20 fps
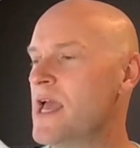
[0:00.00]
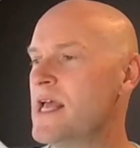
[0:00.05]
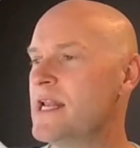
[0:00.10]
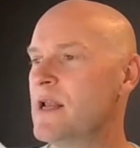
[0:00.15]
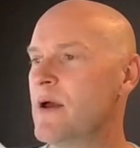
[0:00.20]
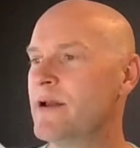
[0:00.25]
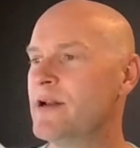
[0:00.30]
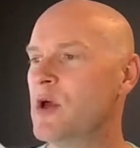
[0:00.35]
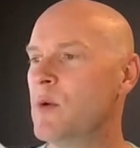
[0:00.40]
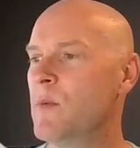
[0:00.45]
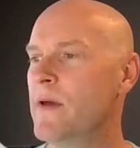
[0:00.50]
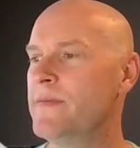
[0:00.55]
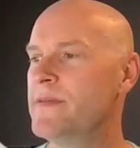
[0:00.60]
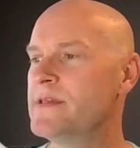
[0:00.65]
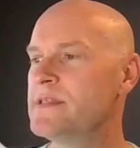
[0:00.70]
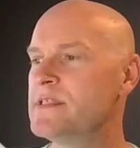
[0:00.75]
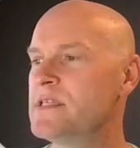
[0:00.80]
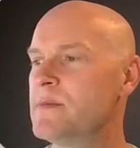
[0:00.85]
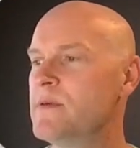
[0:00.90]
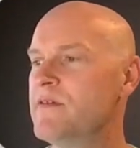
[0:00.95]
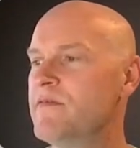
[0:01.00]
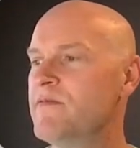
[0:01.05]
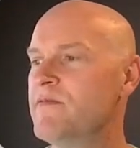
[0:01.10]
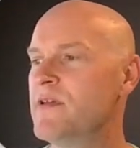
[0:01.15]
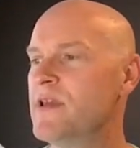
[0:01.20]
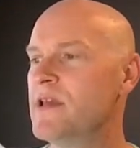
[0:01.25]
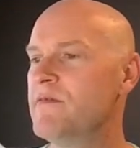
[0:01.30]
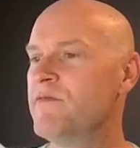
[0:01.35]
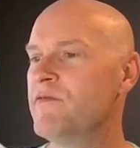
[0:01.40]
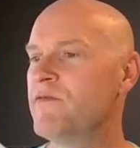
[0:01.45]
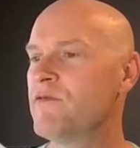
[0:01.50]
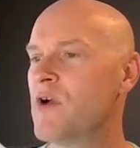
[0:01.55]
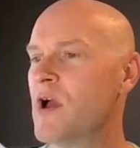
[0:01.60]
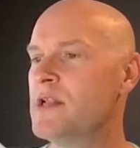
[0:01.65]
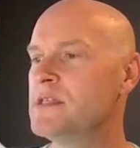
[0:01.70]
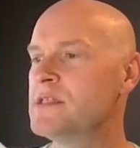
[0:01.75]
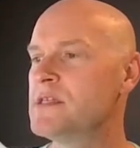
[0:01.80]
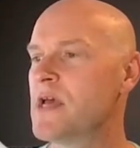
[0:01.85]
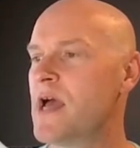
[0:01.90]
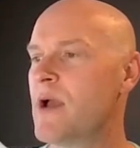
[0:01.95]
Now I don't want this to be in
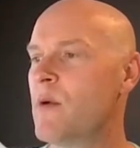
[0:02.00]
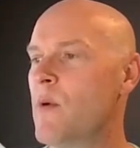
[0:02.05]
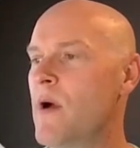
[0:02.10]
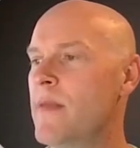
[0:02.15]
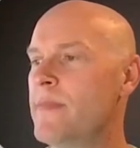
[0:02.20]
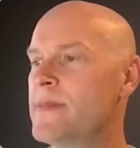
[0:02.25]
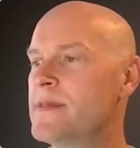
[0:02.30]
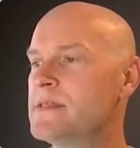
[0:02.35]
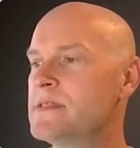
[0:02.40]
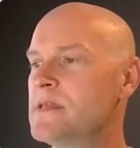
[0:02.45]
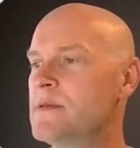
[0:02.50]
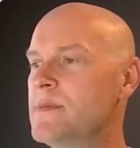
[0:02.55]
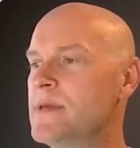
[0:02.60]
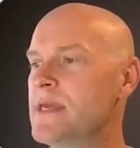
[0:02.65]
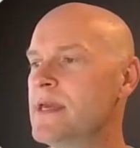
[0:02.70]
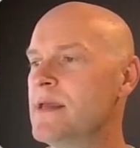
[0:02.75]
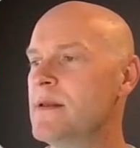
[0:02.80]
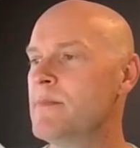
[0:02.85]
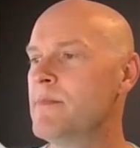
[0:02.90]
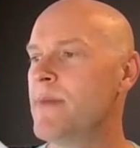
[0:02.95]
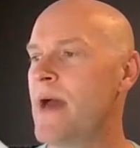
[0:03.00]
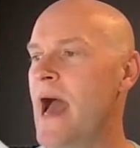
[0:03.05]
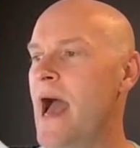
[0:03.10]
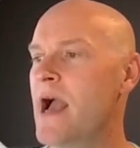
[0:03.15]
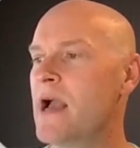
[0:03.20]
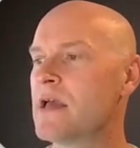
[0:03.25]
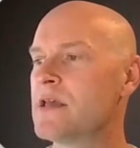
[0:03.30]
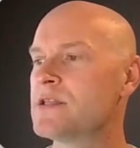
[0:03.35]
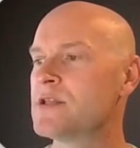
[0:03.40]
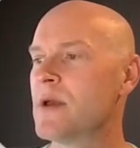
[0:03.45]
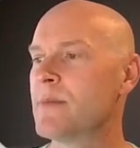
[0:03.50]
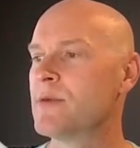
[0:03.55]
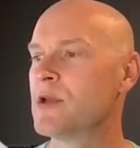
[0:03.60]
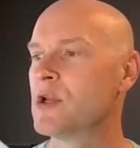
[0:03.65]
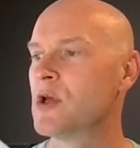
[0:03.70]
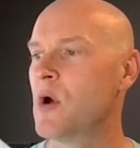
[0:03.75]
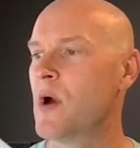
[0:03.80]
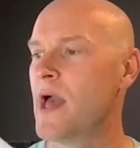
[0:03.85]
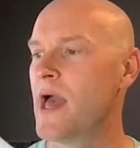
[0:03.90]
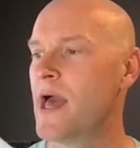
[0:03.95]
front, I want this to be in back, so I'm
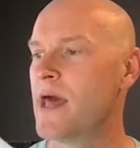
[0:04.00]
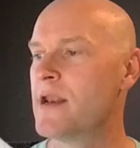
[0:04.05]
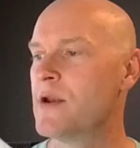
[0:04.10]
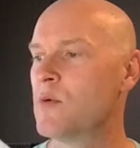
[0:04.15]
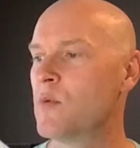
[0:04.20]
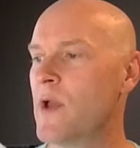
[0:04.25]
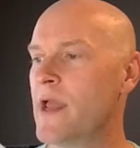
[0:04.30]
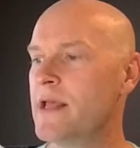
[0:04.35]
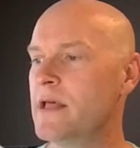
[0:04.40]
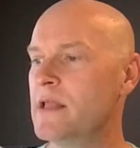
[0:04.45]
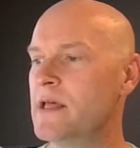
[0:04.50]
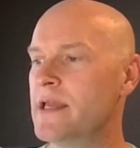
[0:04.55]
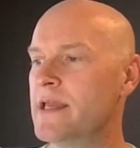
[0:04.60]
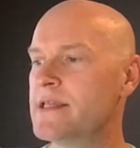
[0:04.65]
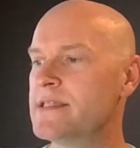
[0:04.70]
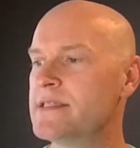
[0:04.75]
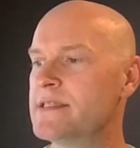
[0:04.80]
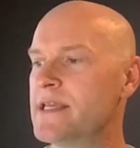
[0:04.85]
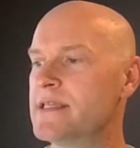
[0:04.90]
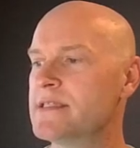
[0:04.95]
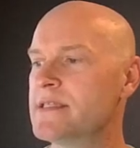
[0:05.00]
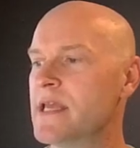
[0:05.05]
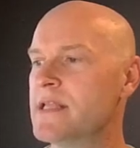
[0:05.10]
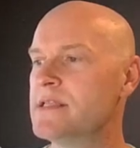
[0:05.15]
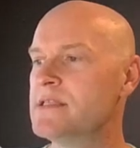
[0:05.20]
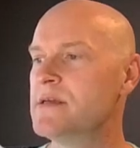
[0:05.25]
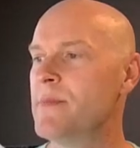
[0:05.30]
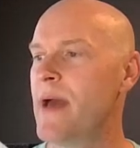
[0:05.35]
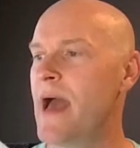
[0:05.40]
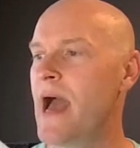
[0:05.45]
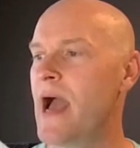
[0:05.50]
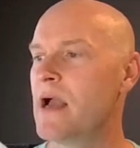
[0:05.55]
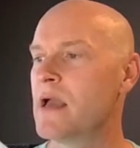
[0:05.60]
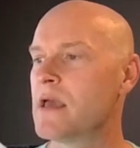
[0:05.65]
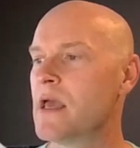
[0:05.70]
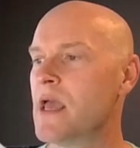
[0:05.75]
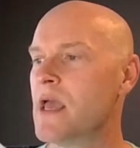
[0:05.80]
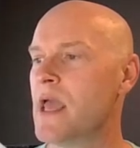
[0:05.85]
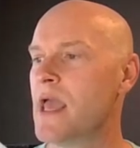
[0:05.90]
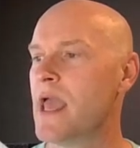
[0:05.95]
gonna go ahead and right click and say send to
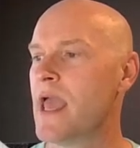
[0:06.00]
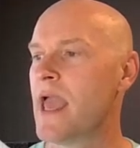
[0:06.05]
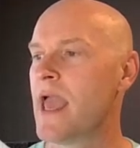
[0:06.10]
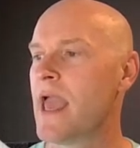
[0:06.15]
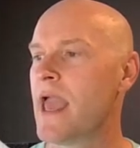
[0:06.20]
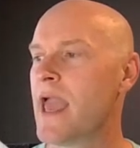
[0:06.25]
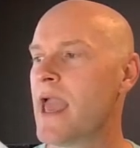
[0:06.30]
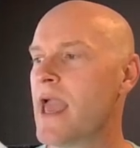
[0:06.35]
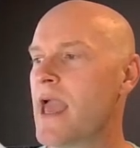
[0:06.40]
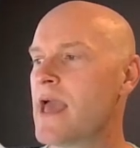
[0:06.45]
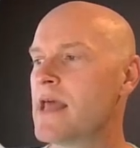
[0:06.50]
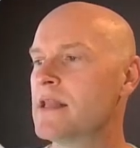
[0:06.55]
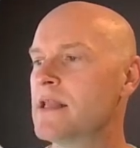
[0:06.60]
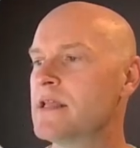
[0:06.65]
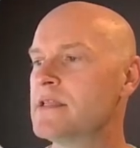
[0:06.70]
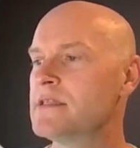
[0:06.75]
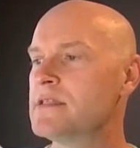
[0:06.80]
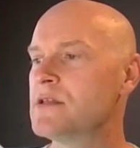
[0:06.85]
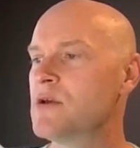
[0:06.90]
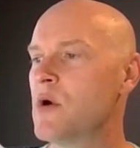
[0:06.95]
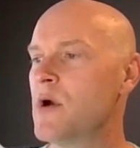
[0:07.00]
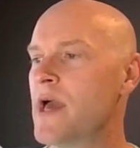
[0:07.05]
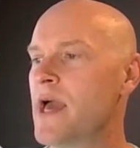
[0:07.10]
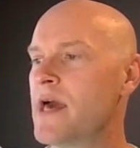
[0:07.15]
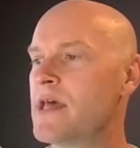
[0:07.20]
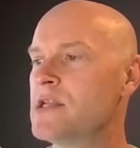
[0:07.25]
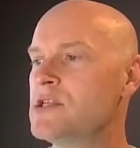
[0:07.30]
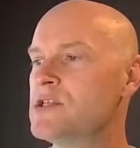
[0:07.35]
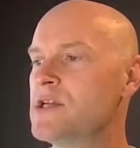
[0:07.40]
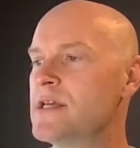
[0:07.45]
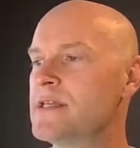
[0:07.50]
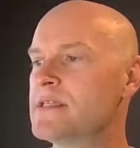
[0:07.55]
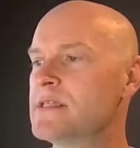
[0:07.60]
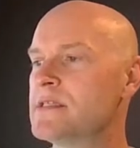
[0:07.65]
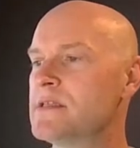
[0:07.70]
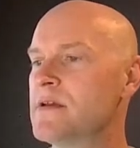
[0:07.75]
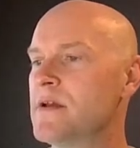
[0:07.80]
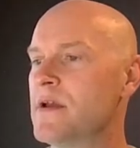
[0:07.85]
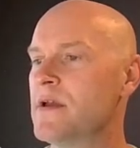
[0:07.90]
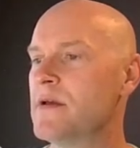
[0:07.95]
back. And let's go ahead and
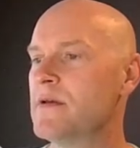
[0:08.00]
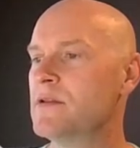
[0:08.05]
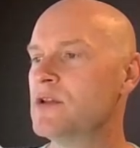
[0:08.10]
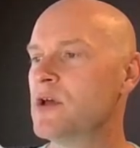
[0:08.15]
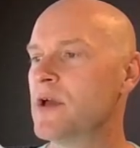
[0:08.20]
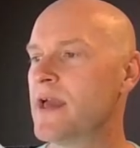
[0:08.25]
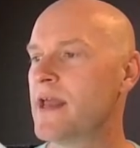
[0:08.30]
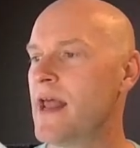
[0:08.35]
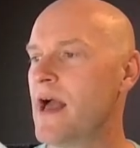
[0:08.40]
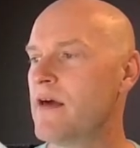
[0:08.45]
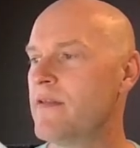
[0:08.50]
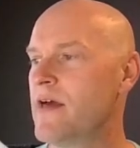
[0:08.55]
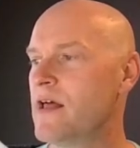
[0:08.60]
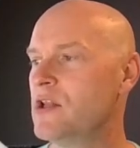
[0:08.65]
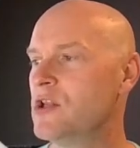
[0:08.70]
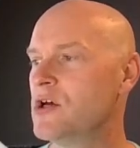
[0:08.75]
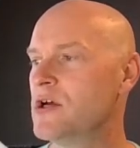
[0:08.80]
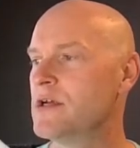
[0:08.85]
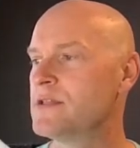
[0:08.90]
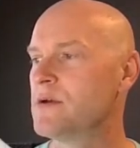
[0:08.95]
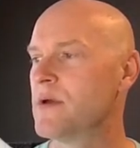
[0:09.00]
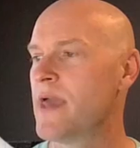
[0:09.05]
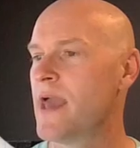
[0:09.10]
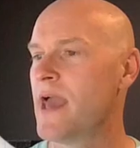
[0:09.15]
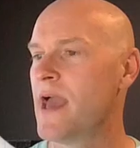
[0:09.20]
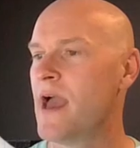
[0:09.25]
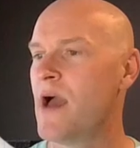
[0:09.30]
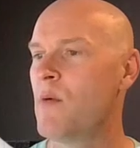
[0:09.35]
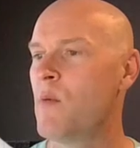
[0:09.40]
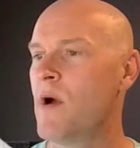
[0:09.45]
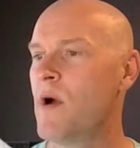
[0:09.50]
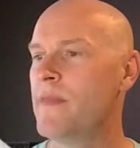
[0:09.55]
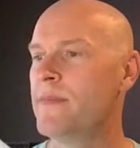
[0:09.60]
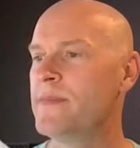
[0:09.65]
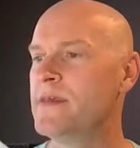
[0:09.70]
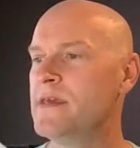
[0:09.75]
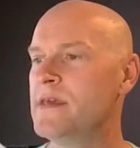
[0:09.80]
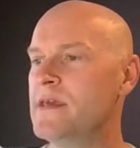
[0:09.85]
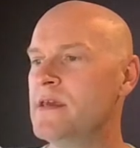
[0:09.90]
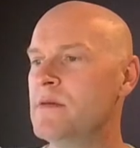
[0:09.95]
just look at how that looks. Okay, I want
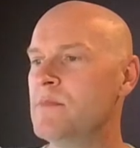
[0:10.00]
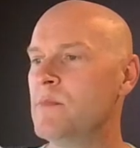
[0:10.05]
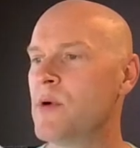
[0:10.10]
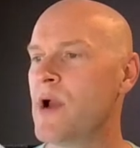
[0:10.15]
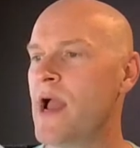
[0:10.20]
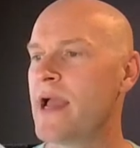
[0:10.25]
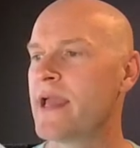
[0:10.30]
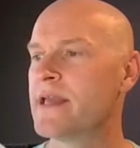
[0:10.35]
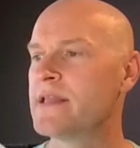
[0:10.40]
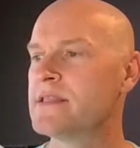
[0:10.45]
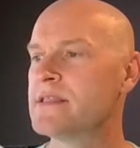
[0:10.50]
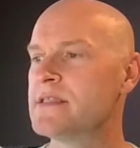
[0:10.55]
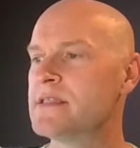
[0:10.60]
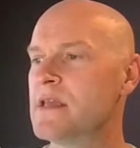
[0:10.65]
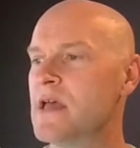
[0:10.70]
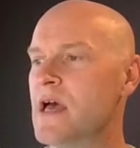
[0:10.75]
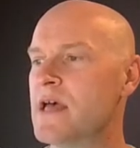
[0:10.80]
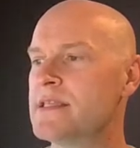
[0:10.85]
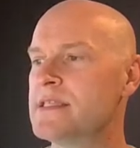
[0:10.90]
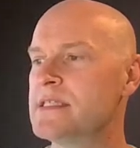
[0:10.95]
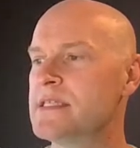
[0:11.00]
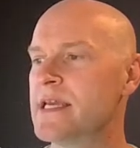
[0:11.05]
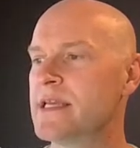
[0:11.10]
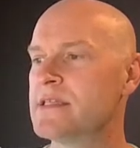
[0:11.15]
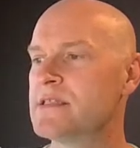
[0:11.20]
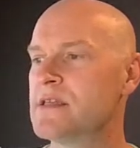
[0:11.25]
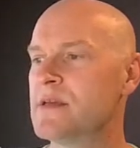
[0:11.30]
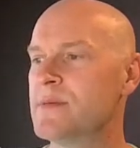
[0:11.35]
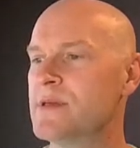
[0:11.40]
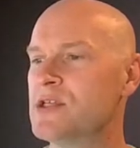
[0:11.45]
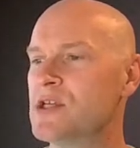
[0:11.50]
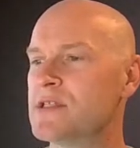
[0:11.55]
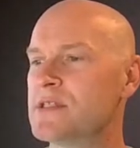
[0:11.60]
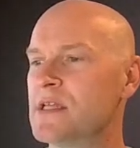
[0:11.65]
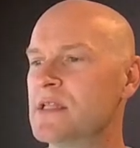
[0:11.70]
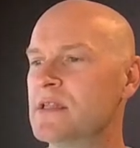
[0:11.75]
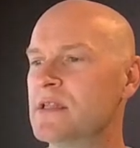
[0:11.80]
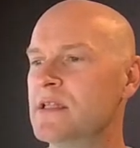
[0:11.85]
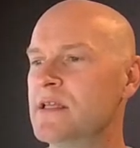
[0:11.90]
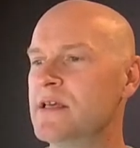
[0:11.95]
the brackets sticks to be just
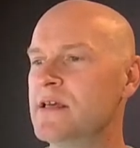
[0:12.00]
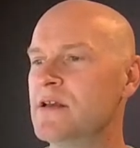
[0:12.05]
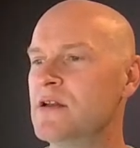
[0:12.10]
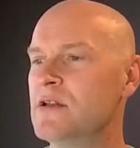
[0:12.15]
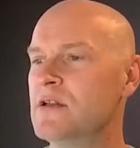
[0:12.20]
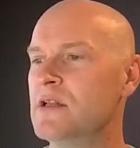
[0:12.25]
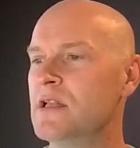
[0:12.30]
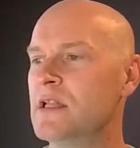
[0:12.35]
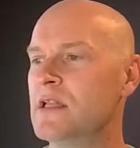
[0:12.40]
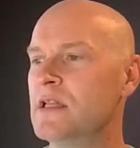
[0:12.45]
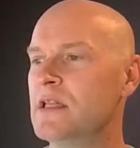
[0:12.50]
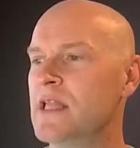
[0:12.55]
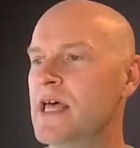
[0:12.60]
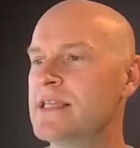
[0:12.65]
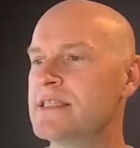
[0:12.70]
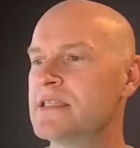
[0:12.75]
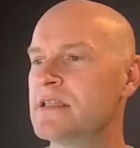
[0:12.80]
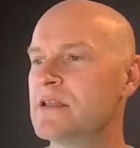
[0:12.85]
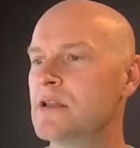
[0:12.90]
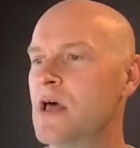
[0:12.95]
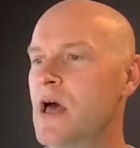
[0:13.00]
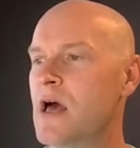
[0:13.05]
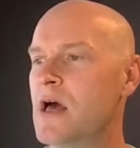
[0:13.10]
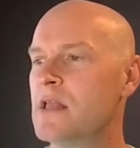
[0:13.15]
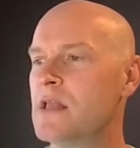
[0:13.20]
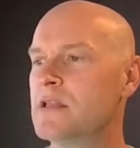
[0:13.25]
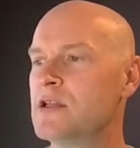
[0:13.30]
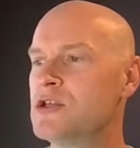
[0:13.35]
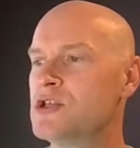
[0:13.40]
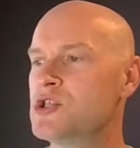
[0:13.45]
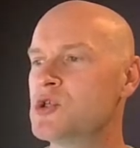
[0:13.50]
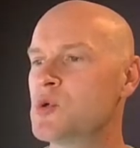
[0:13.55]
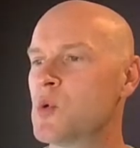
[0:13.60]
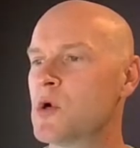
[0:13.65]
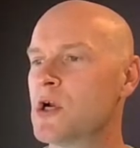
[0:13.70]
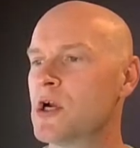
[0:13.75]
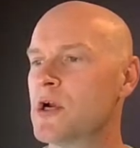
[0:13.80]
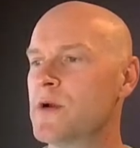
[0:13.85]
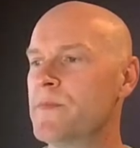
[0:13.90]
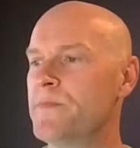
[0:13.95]
a little less, a little
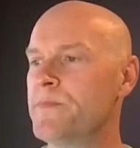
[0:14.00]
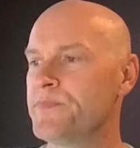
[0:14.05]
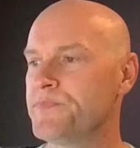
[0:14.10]
shorter.